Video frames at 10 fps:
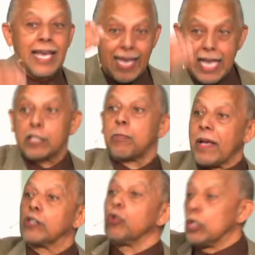He
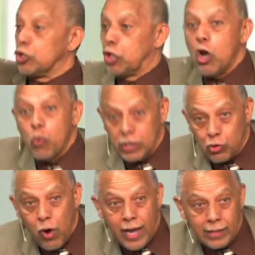expects you to do what's
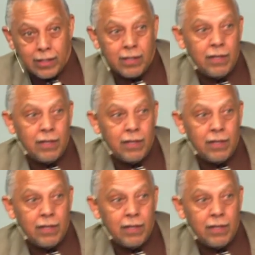right.